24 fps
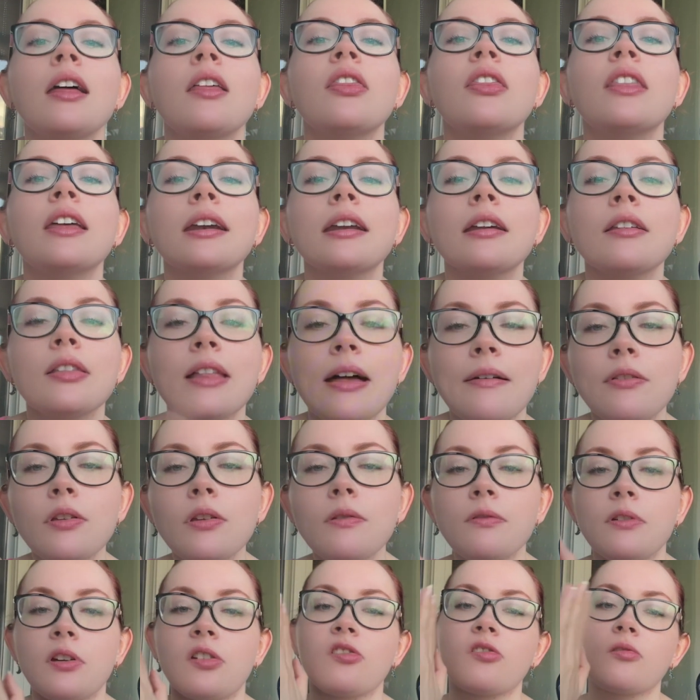Then a level
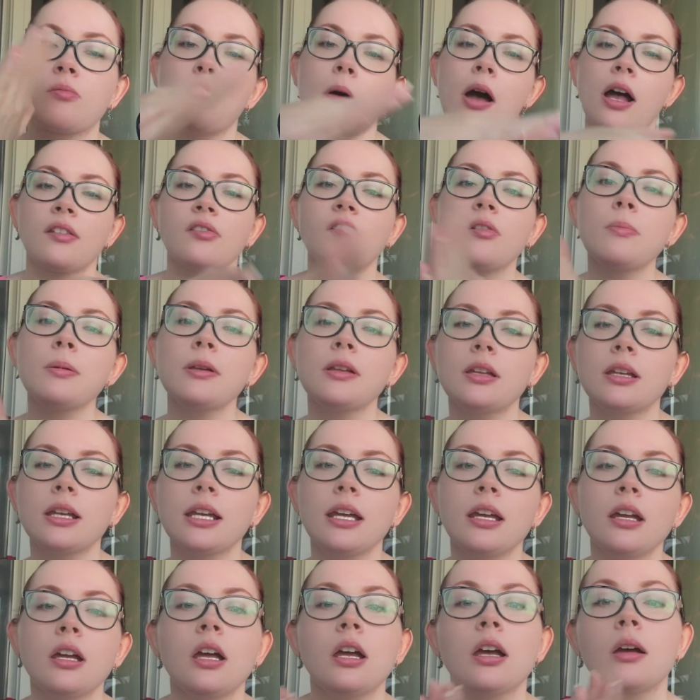of
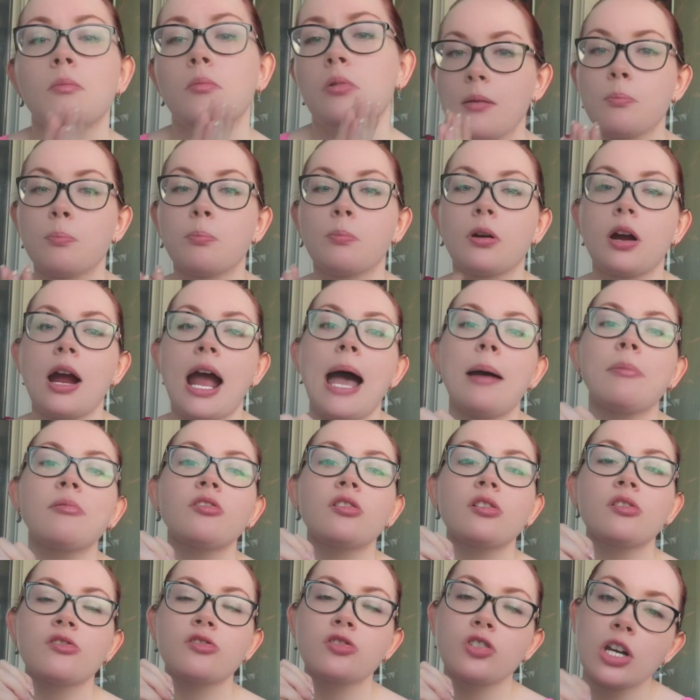responsibility, perhaps
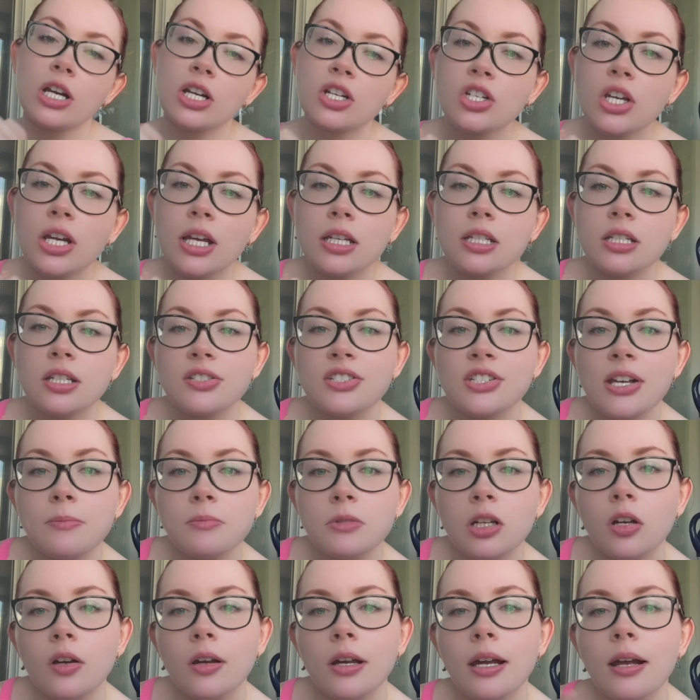restriction to some
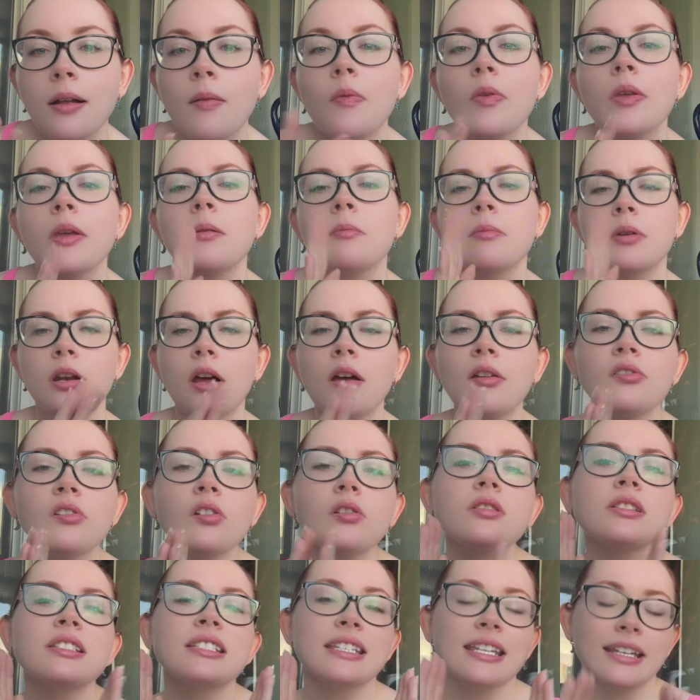degree, but
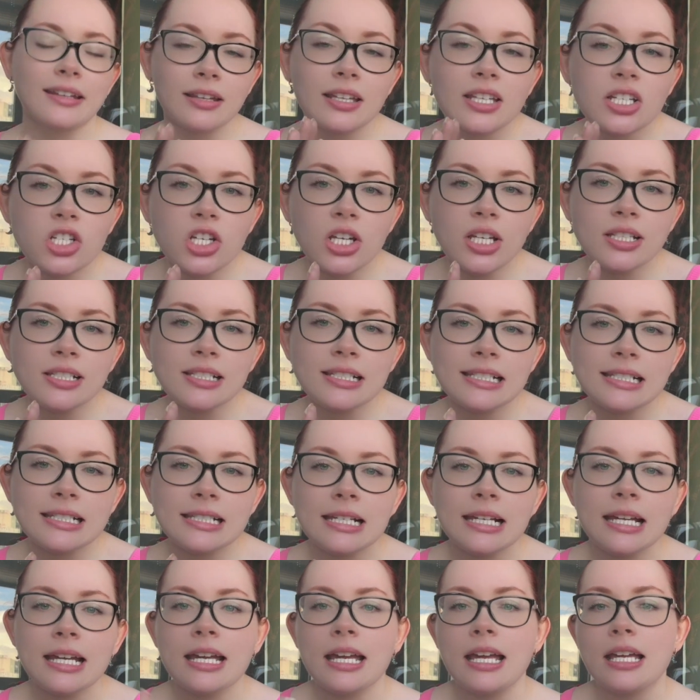also diligence
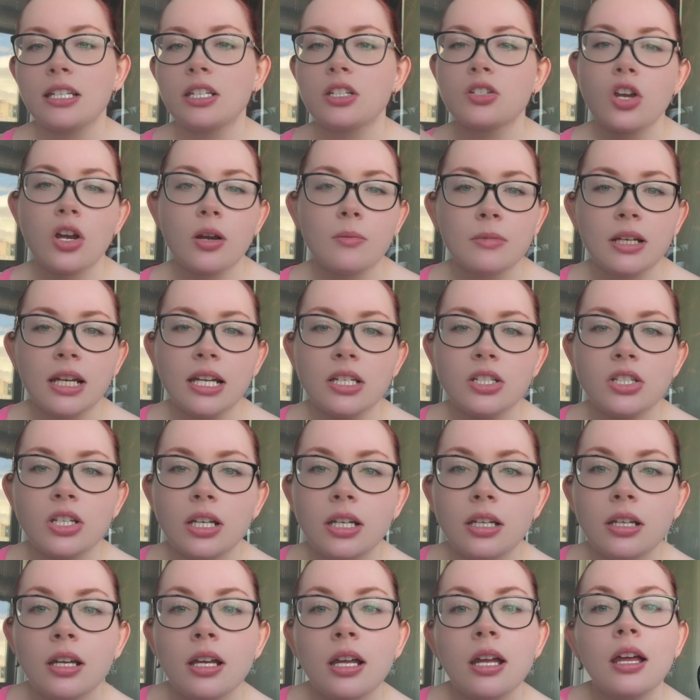and
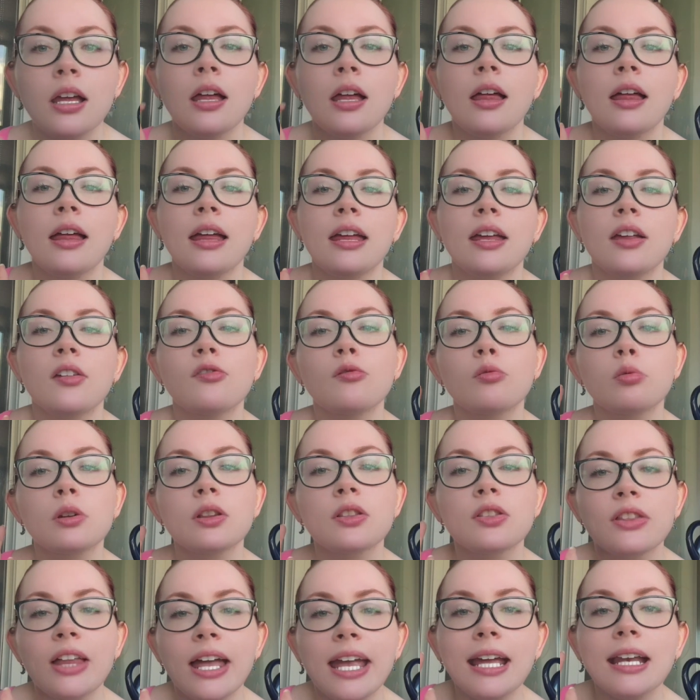determination is
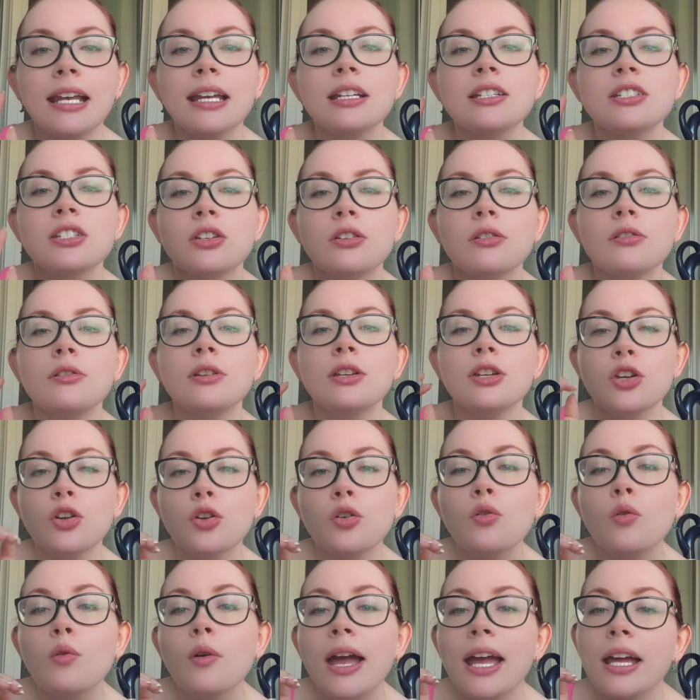related to
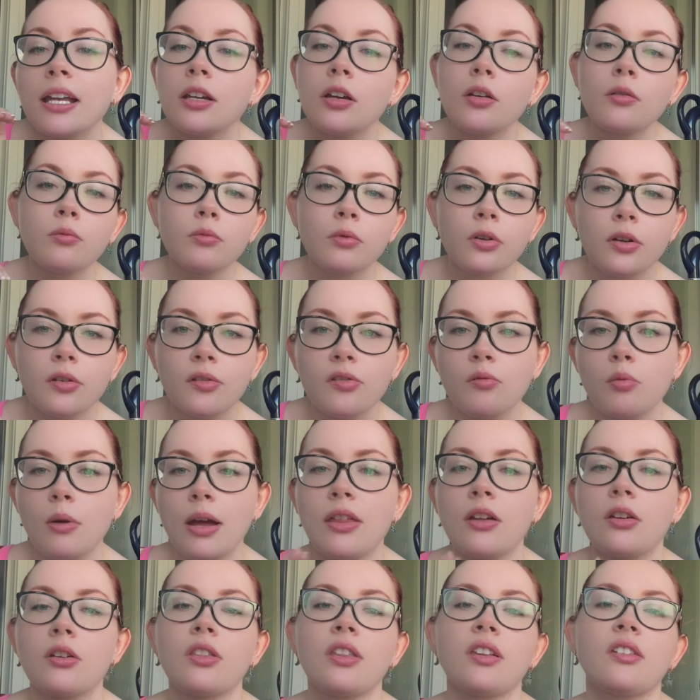you and your roots,
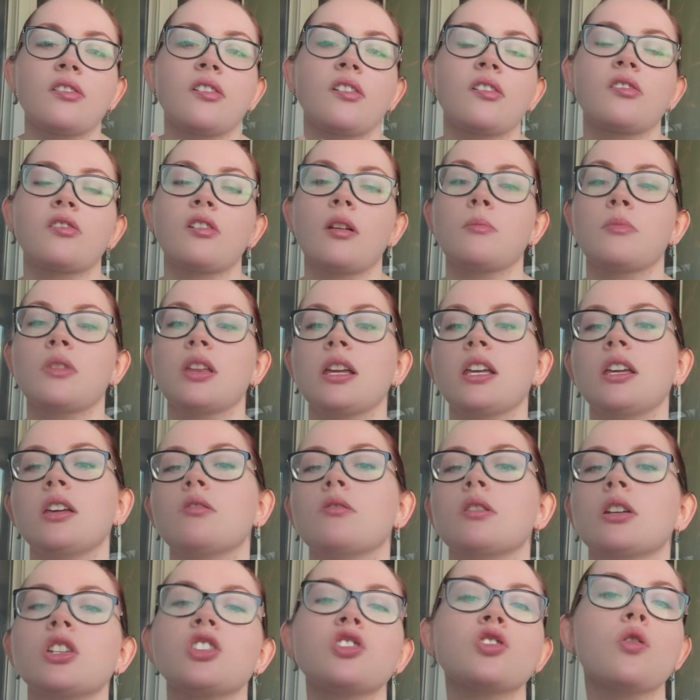whether this is something you
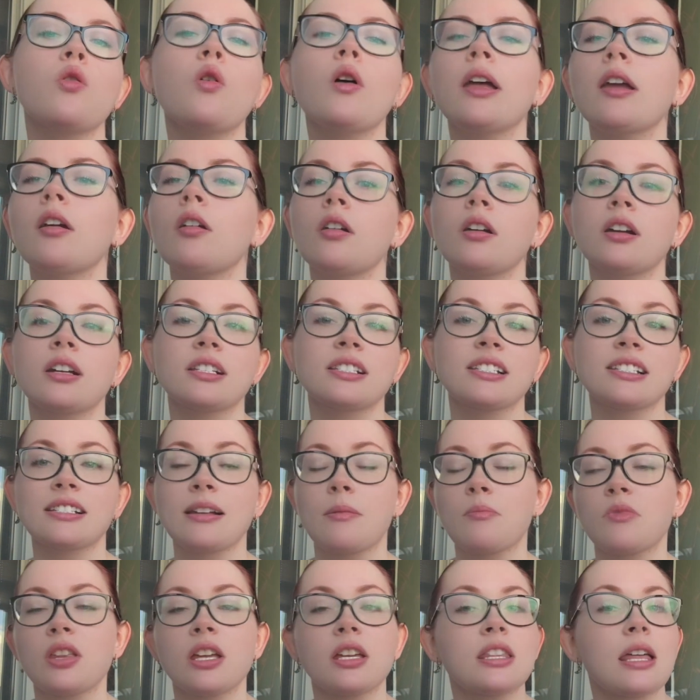enjoy or it's
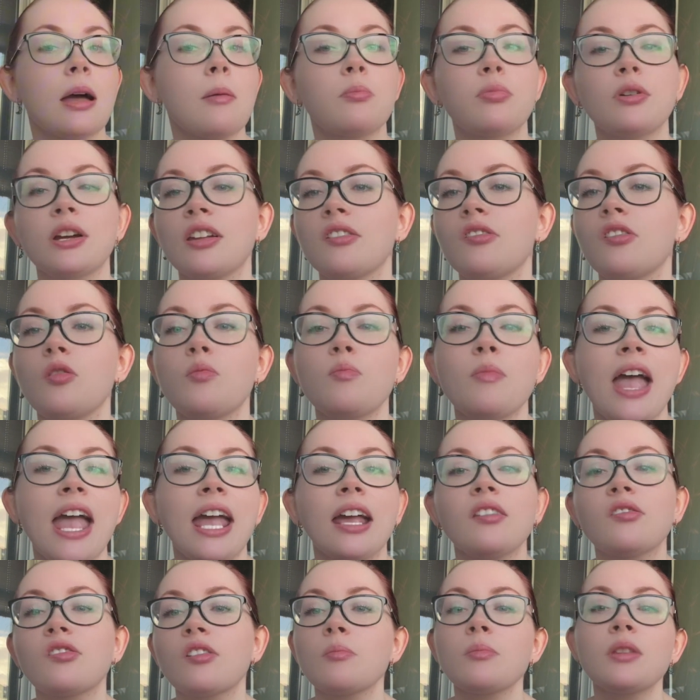something that brings you
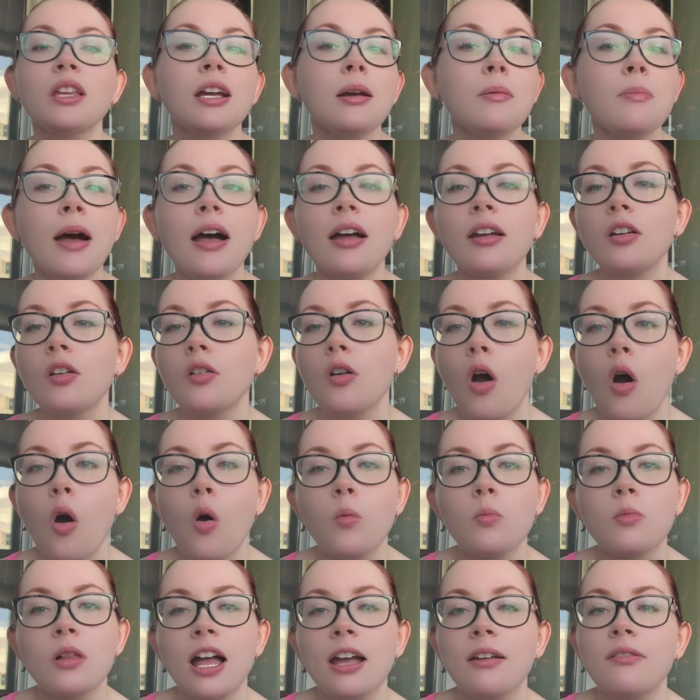pain. Something about your
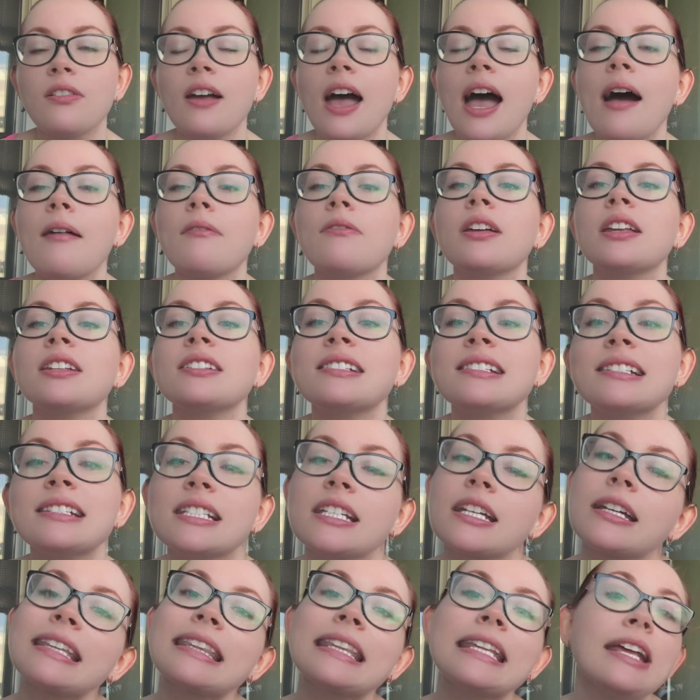home life have
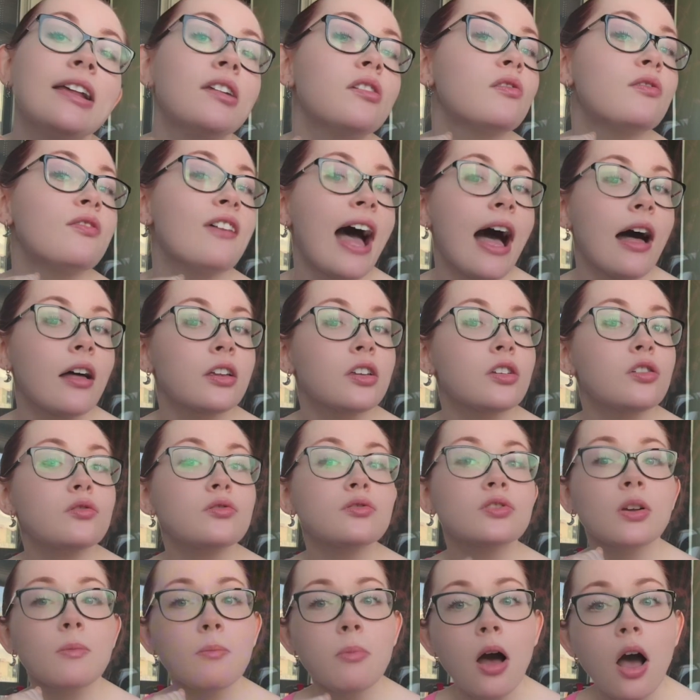instilled these
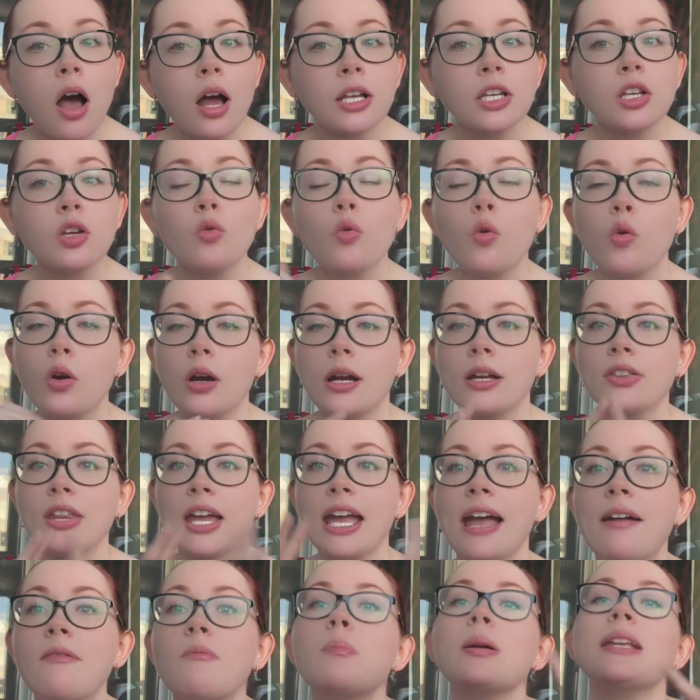values upon you, or they
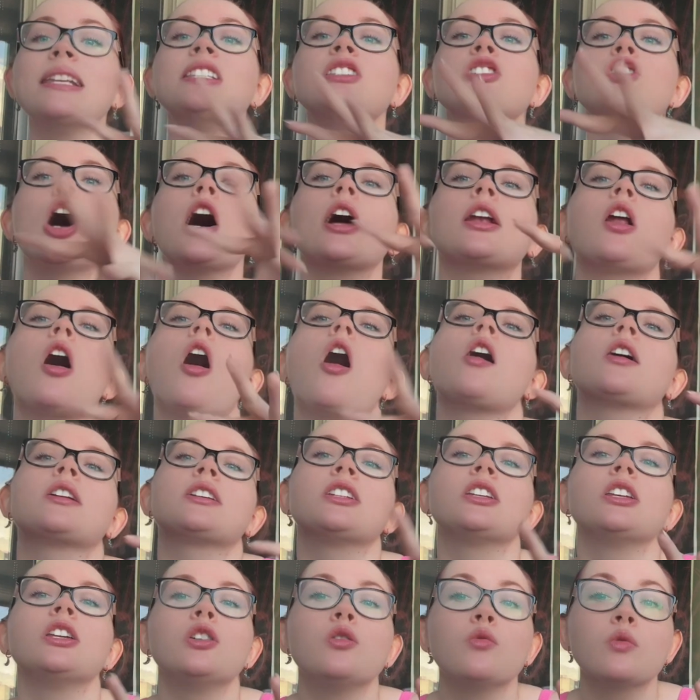have been done
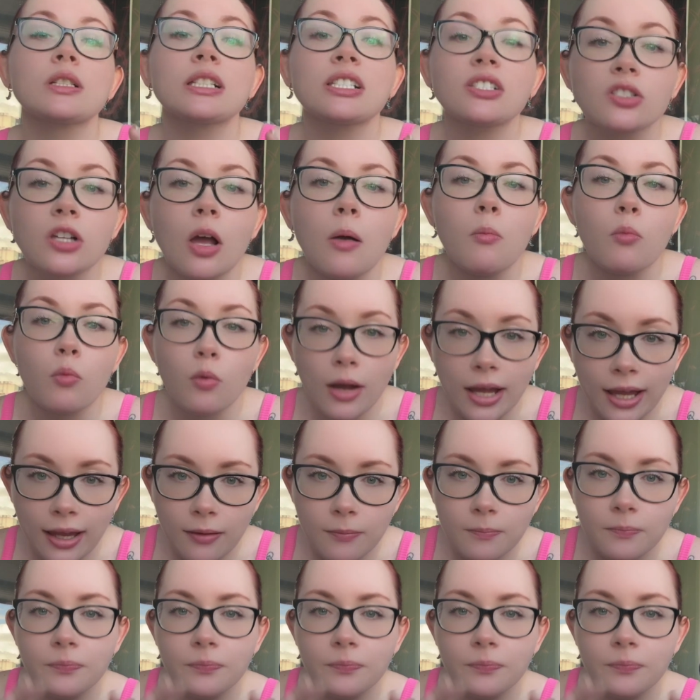onto you in some way.